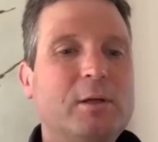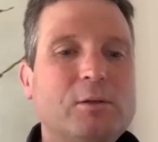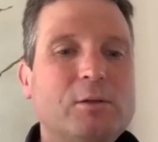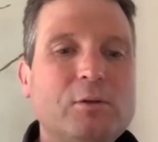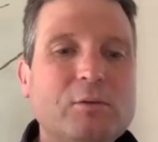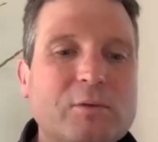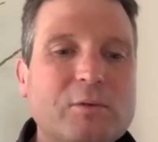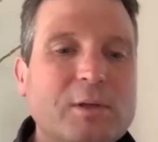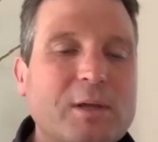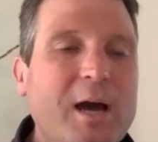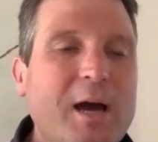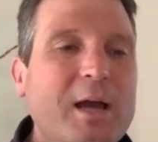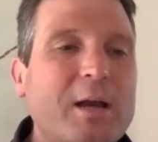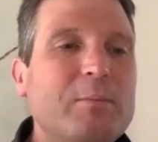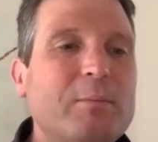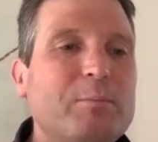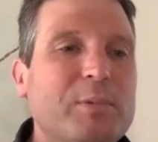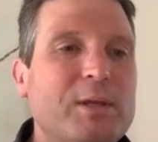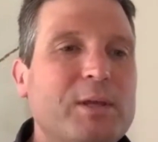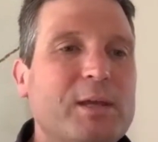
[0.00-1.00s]
You got
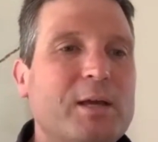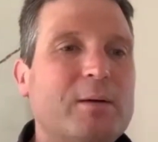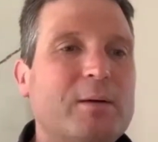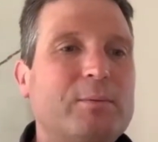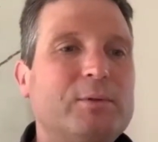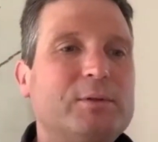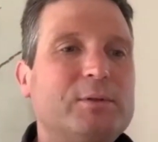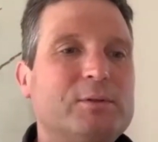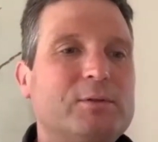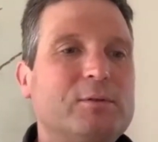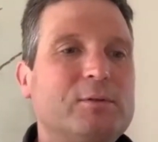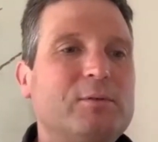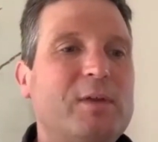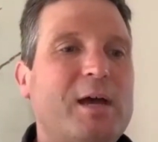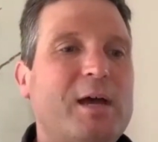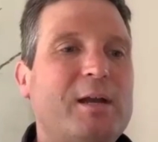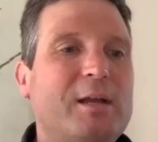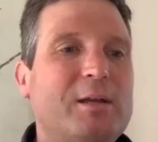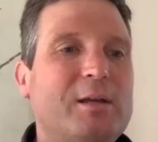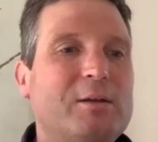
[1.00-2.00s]
to be able to do
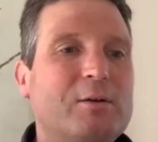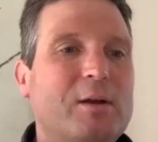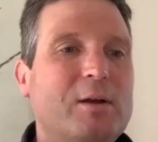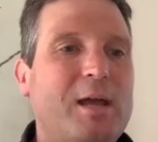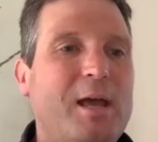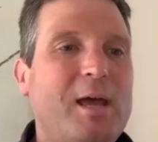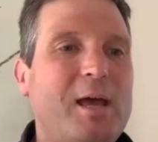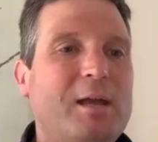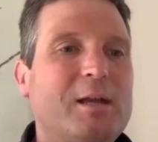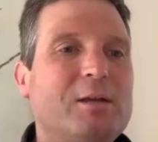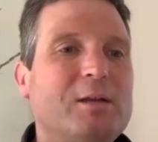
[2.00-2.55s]
that in your head,